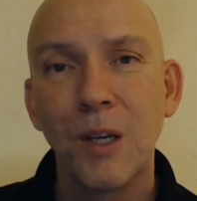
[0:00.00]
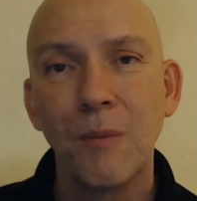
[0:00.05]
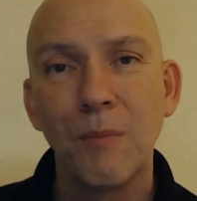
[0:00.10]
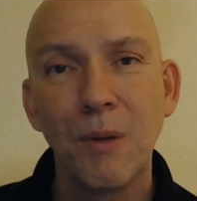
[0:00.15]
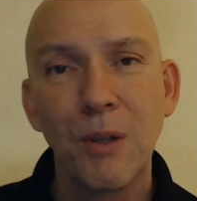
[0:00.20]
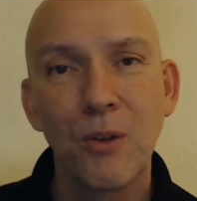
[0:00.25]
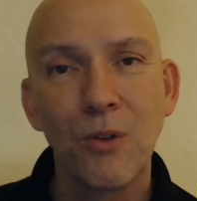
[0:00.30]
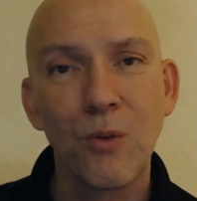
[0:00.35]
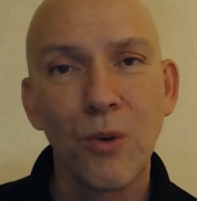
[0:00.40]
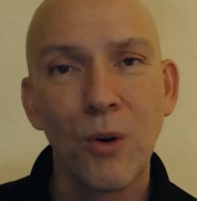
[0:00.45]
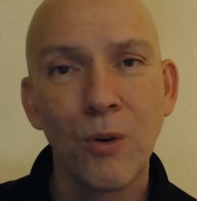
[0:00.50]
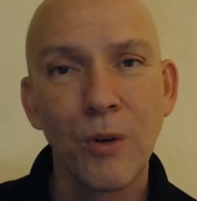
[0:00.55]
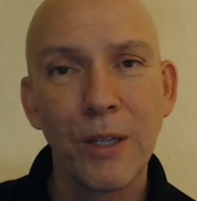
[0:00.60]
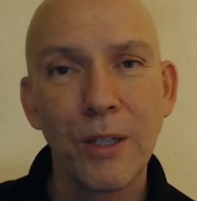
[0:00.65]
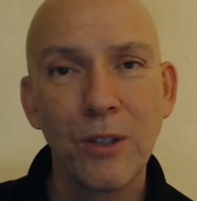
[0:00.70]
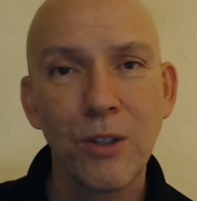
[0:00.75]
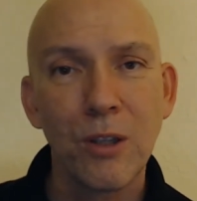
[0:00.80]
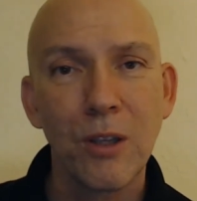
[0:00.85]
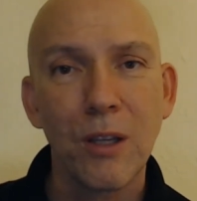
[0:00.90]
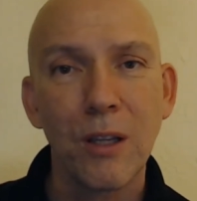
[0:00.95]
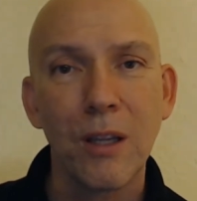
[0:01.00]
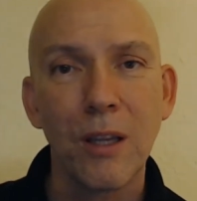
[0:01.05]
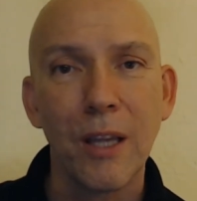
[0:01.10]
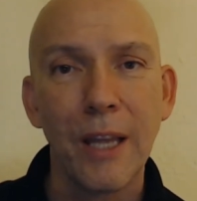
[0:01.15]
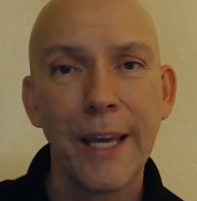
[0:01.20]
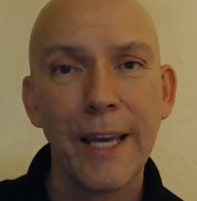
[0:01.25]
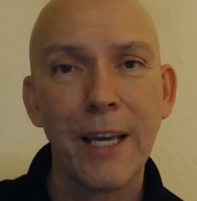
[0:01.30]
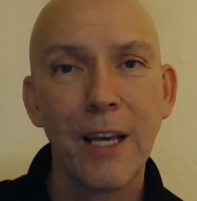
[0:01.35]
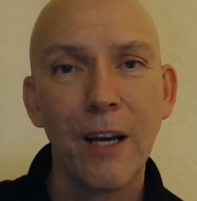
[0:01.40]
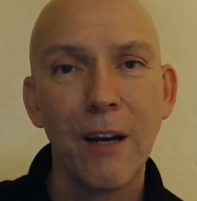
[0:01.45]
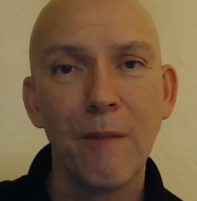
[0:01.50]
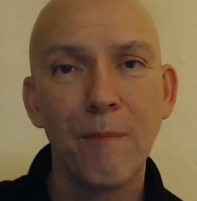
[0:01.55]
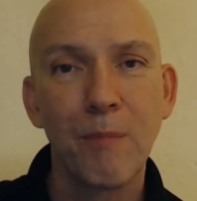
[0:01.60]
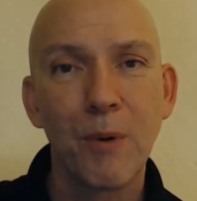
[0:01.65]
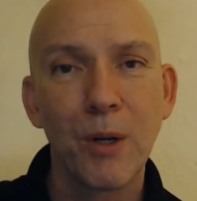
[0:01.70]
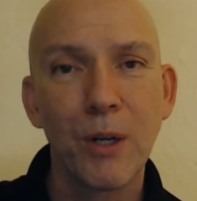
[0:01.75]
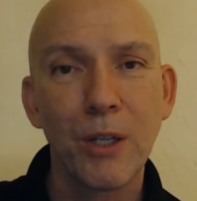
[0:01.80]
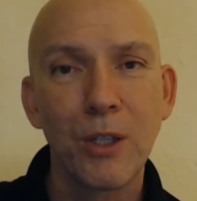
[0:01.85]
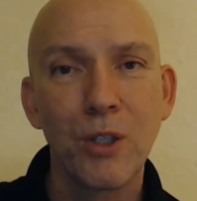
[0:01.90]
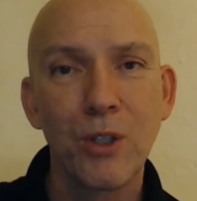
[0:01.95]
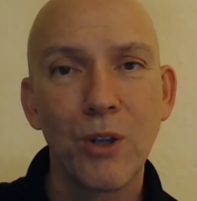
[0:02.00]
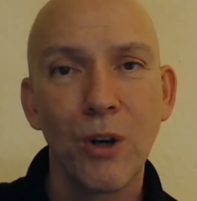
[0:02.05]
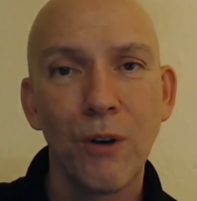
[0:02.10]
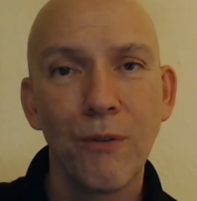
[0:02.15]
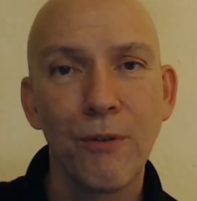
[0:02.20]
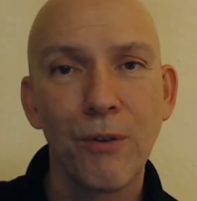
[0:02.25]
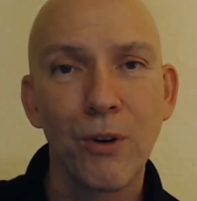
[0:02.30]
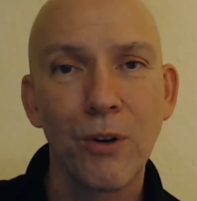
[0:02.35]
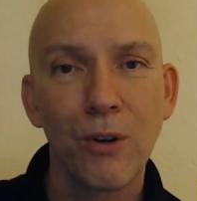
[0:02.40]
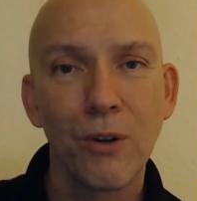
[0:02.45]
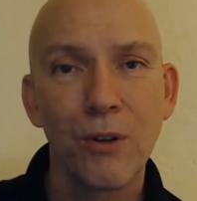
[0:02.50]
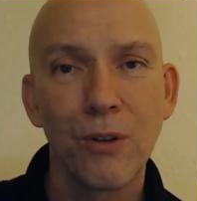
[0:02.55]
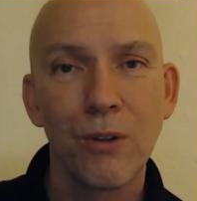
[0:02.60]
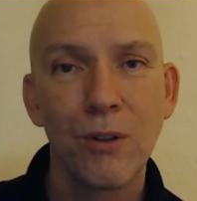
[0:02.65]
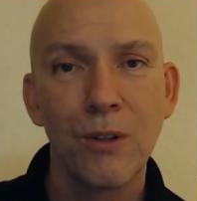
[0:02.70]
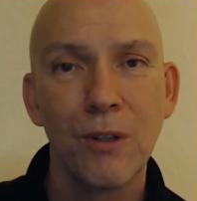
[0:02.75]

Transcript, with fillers: Be thrown into the lake of burning sulfur,